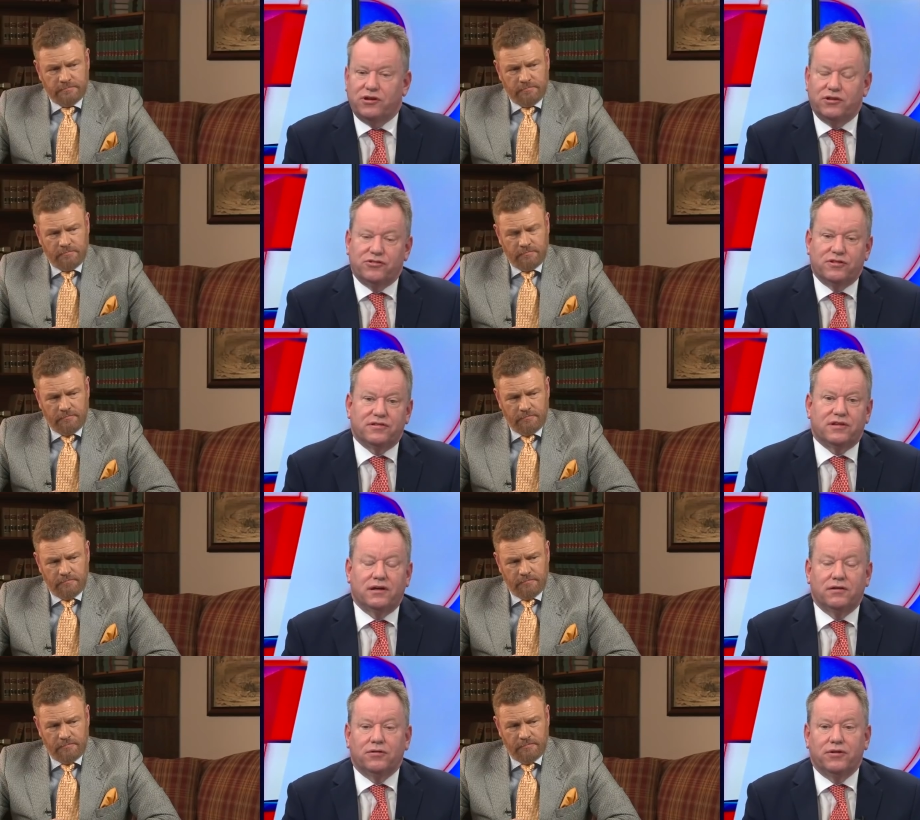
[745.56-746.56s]
Speaker 1: judges
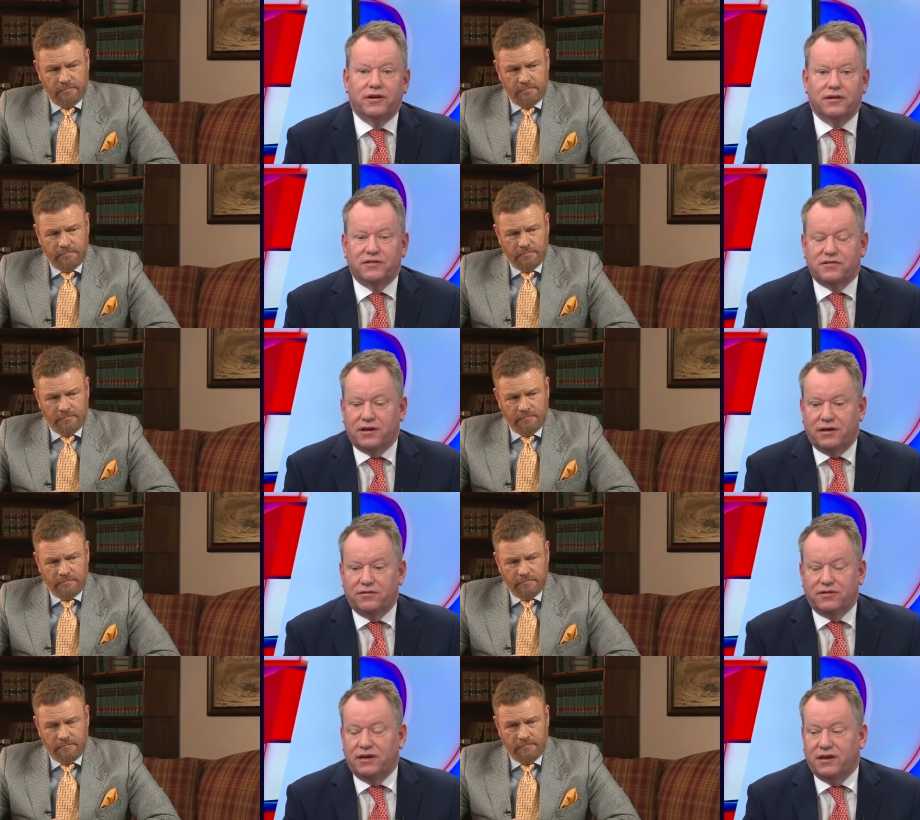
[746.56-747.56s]
and lawyers
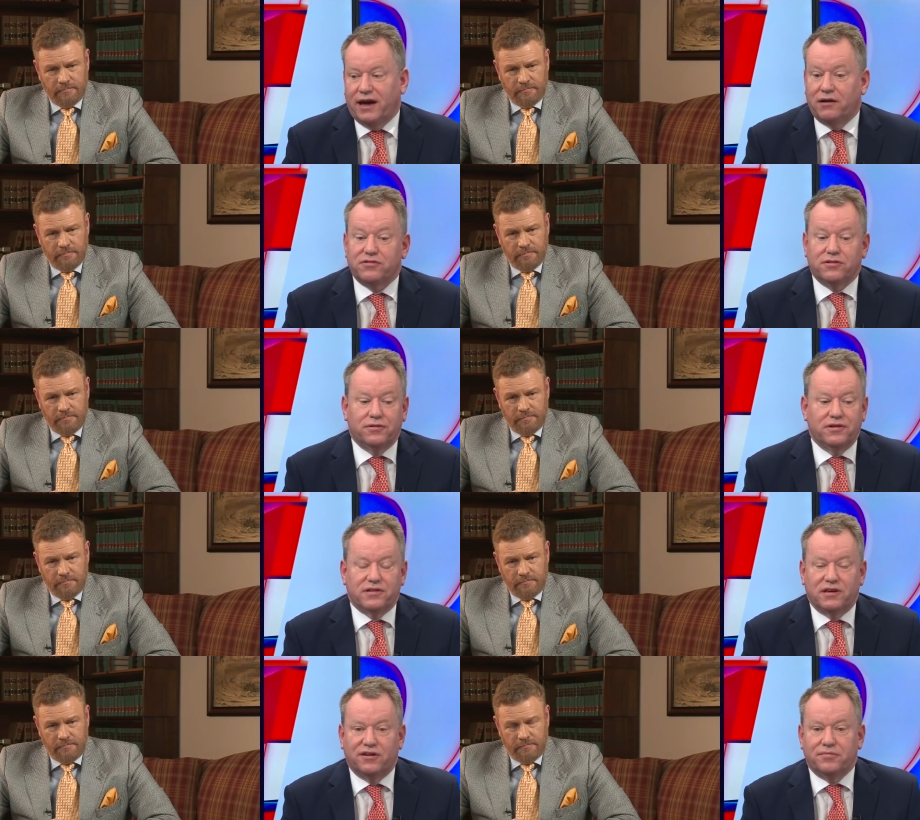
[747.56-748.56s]
and in house
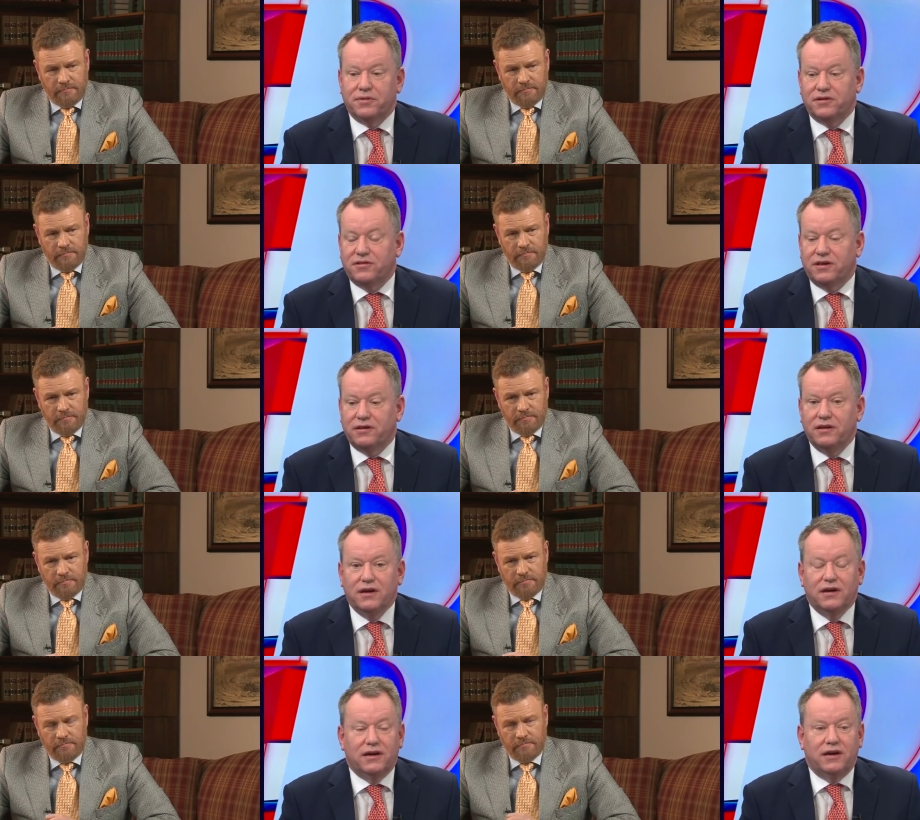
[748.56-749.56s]
lawyers in government in,
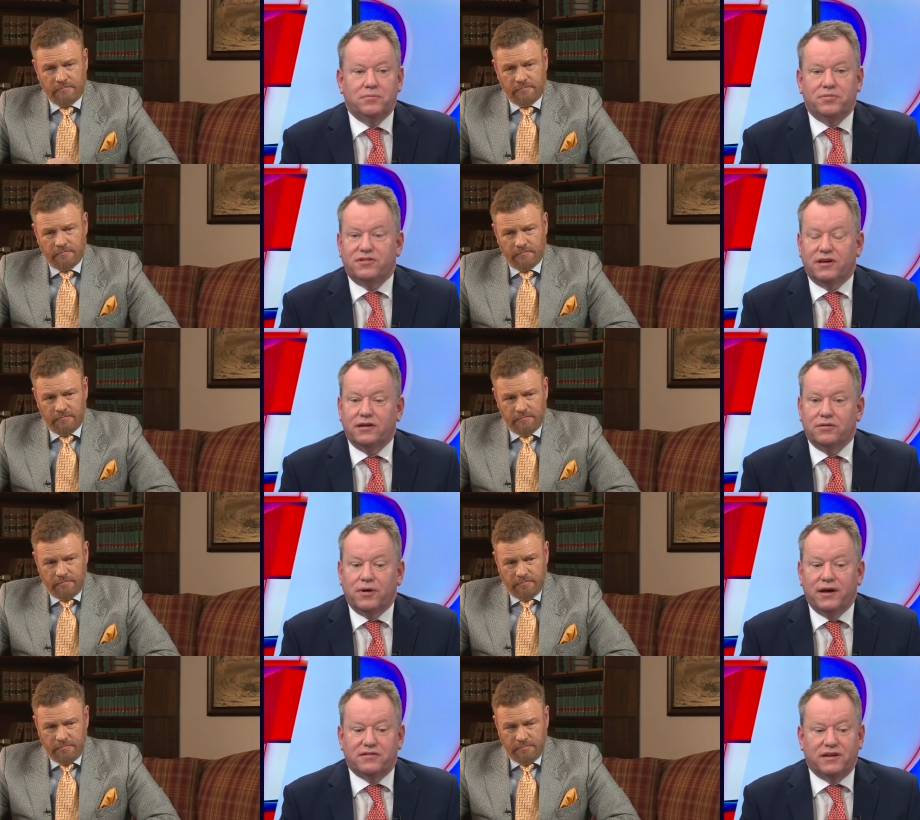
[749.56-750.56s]
in particular
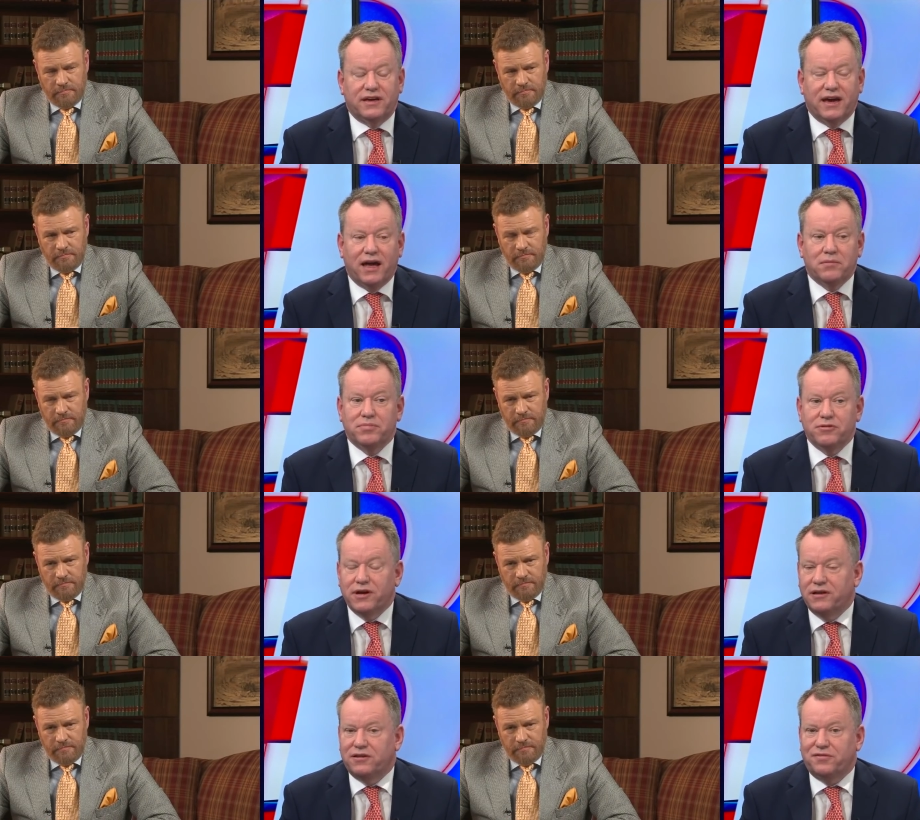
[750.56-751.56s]
ways. And it can be
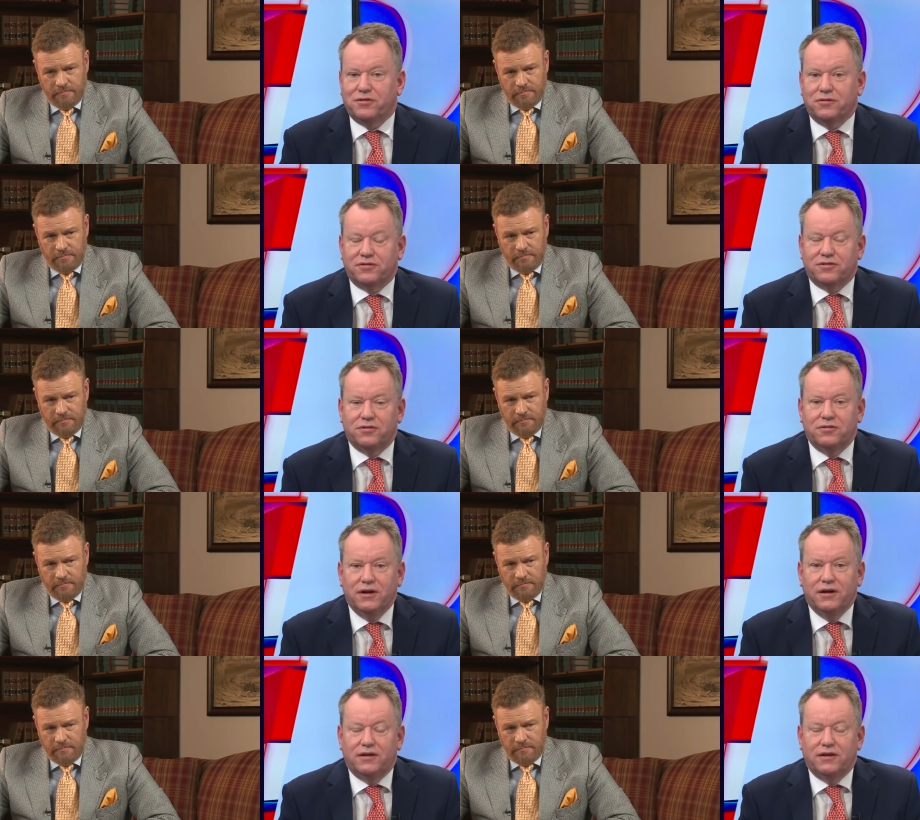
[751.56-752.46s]
really difficult to